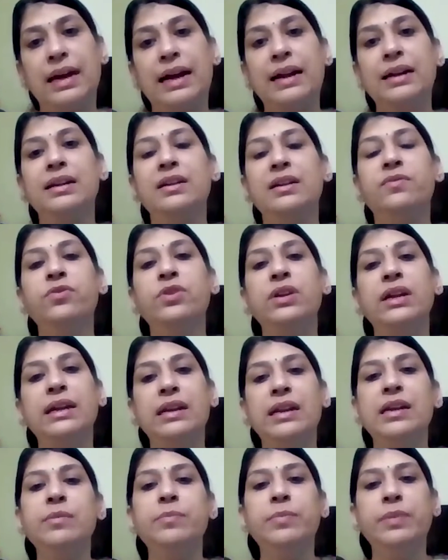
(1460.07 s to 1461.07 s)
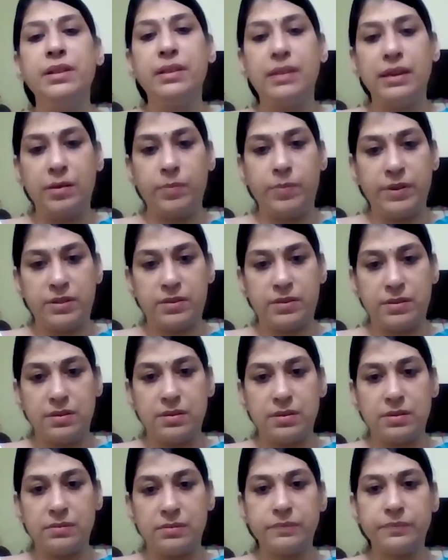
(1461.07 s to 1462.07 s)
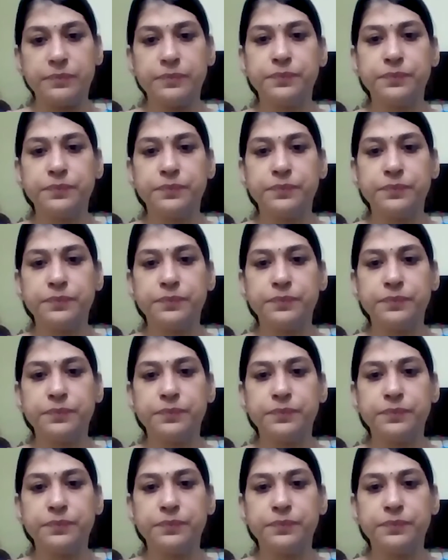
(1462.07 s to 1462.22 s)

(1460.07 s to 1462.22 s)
that it would enable their business.